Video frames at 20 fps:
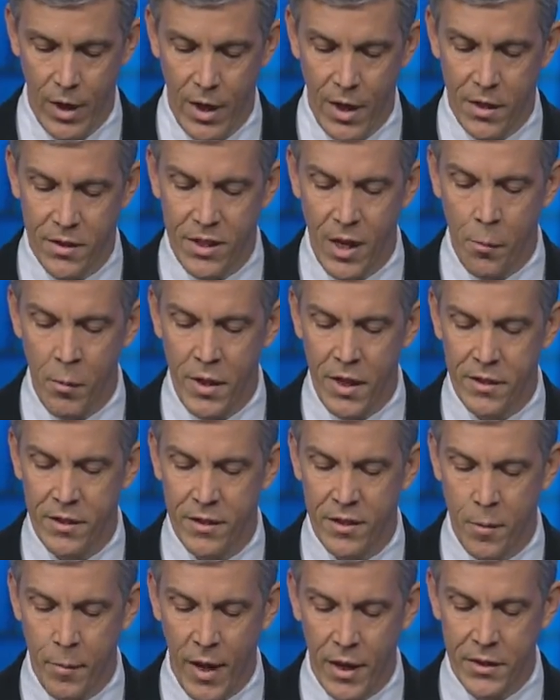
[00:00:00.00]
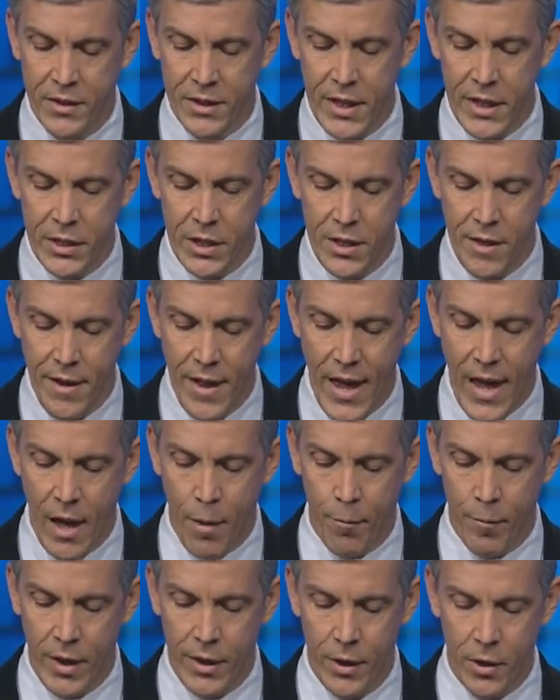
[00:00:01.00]
Some of this is about teaching
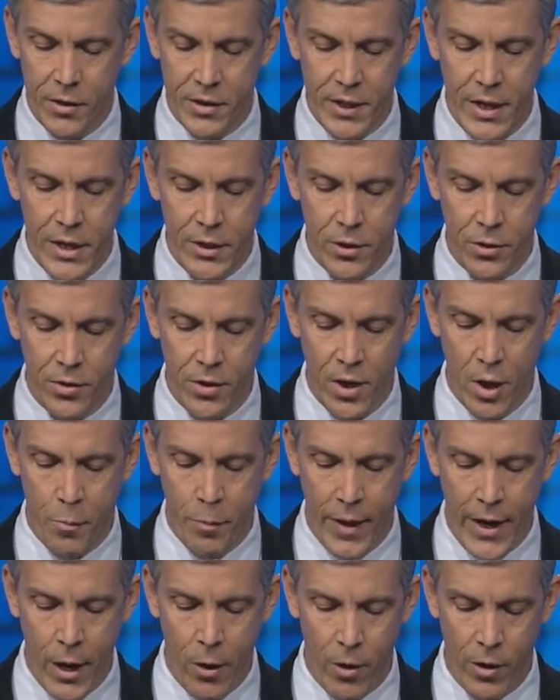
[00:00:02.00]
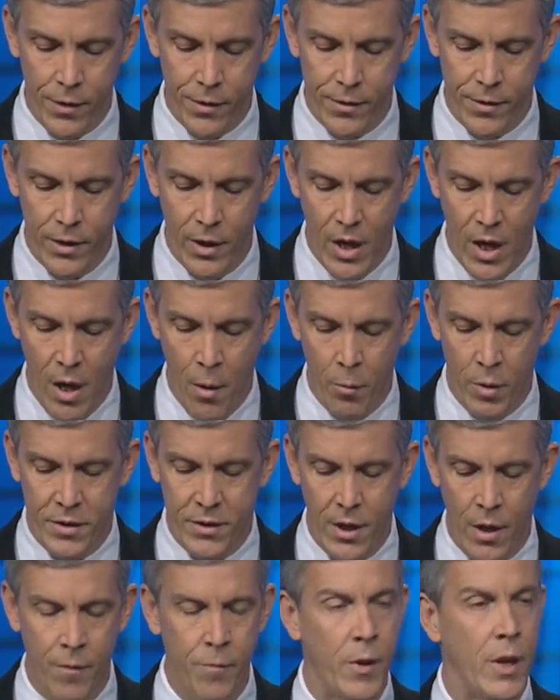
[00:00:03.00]
them and their teachers and their parents, but
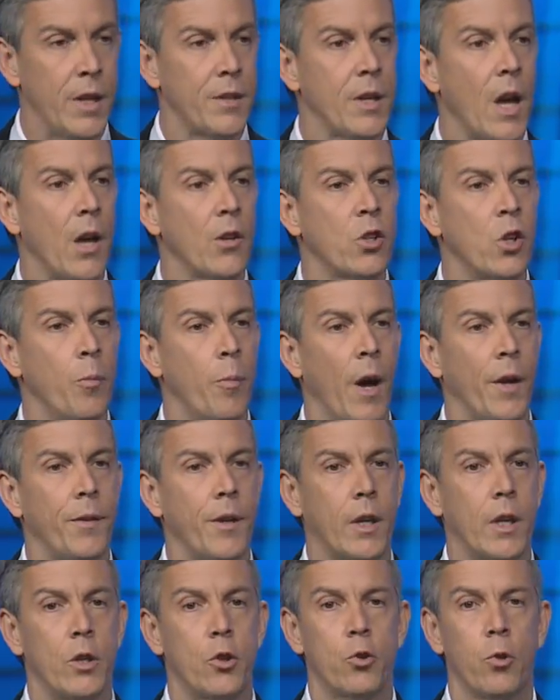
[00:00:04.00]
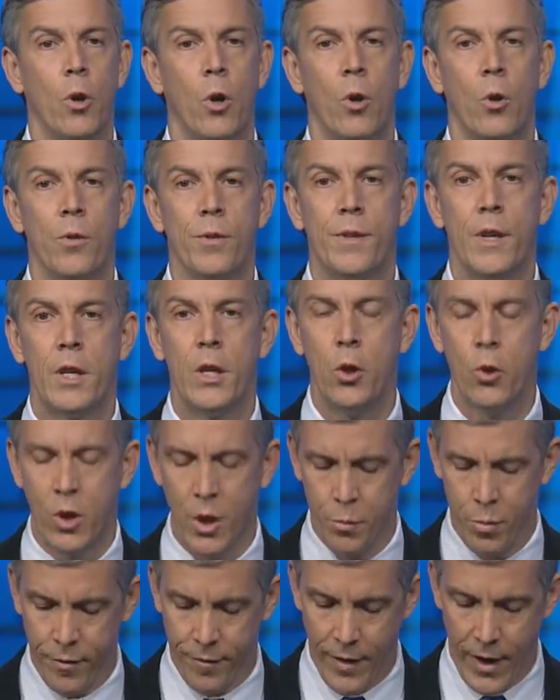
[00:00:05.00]
some of it is also about the controls that you
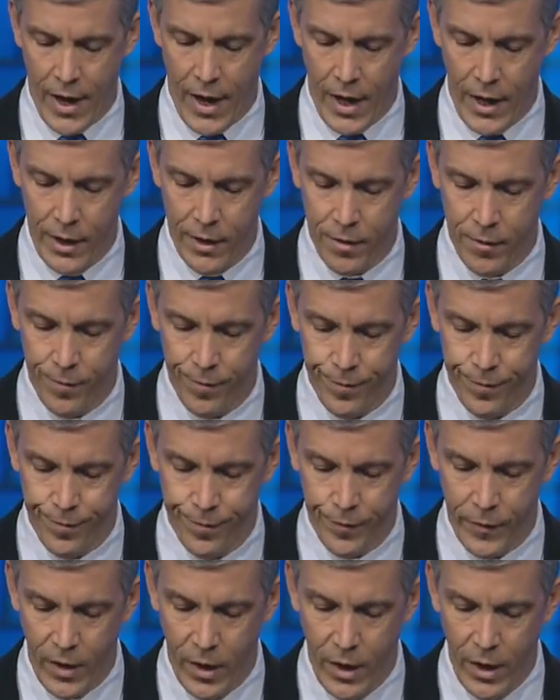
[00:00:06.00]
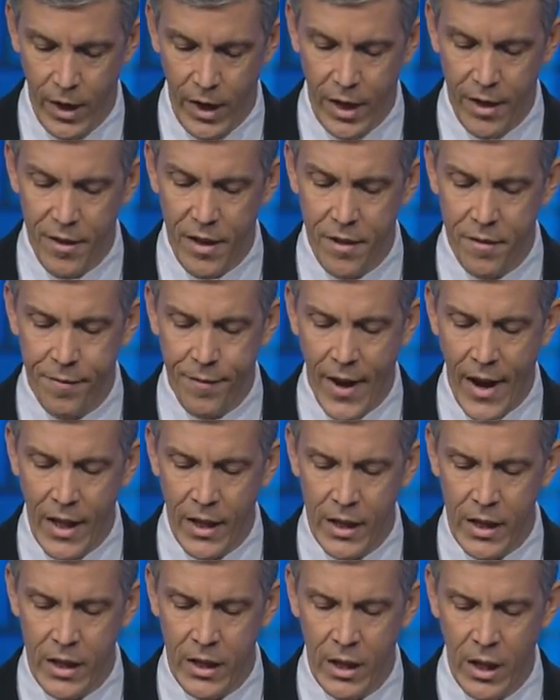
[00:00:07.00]
can provide. And then
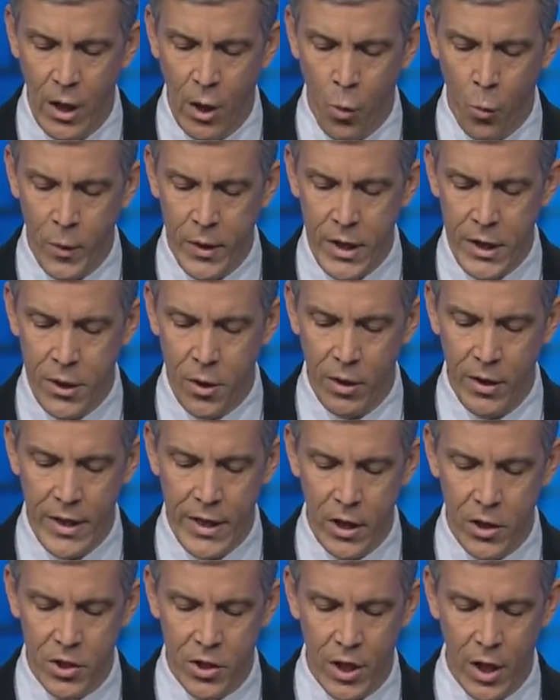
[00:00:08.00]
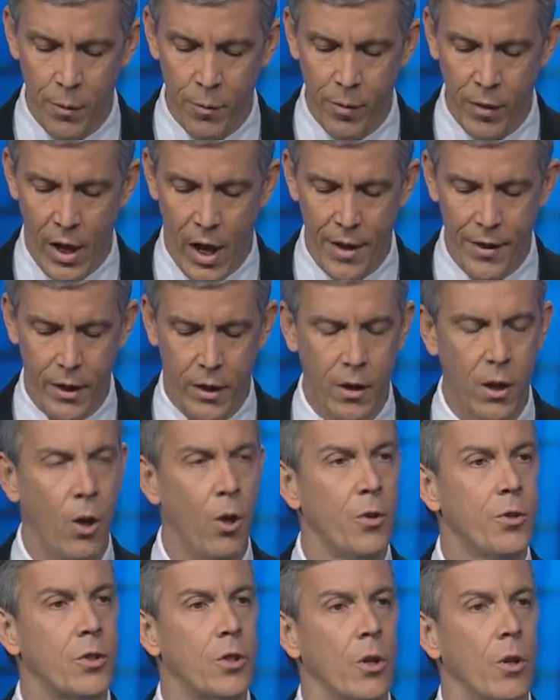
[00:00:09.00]
finally, we need your leadership on the
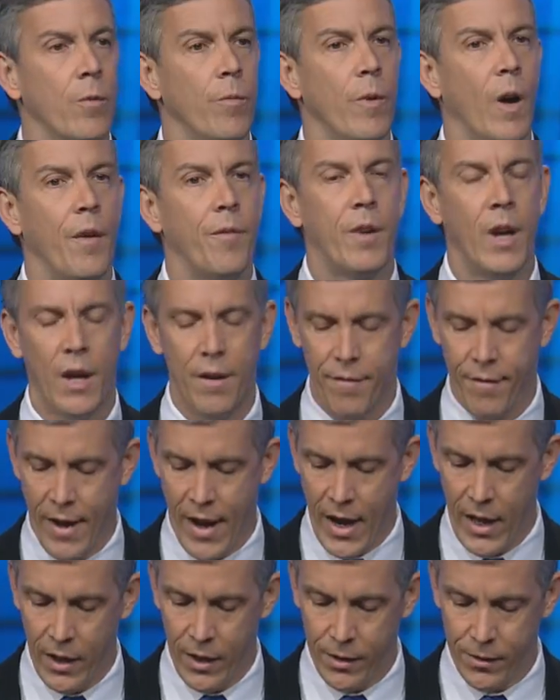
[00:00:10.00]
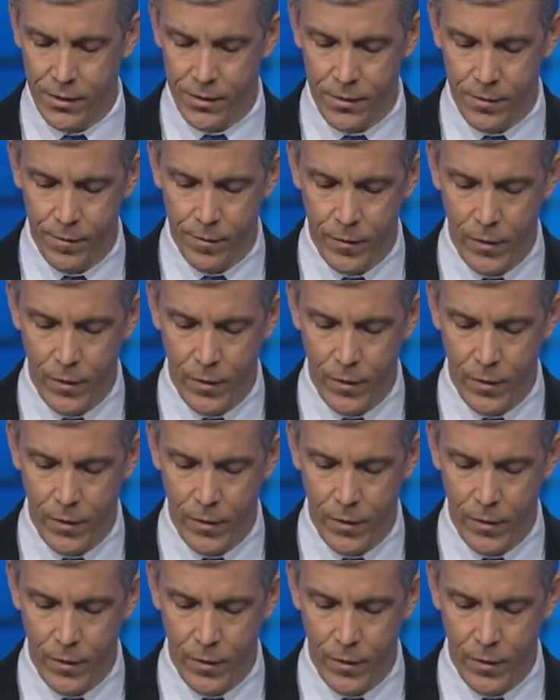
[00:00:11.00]
culture of gun violence.